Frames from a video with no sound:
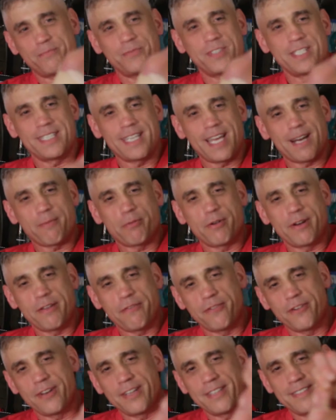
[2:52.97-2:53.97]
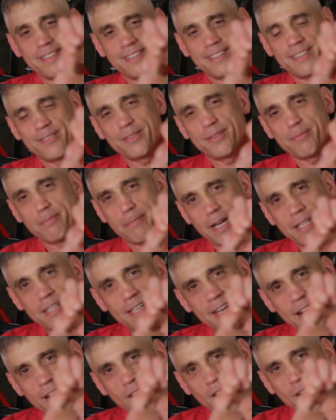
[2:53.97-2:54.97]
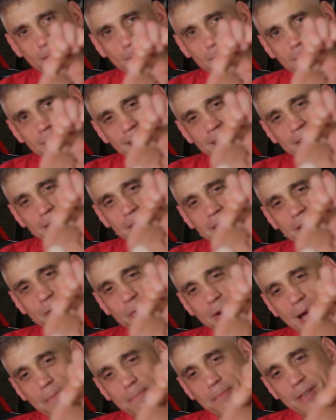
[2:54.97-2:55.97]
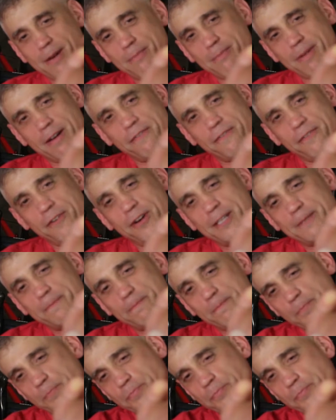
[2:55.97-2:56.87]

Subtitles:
Isn't that a pretty foot? Bunion and all. He wrapped up my foot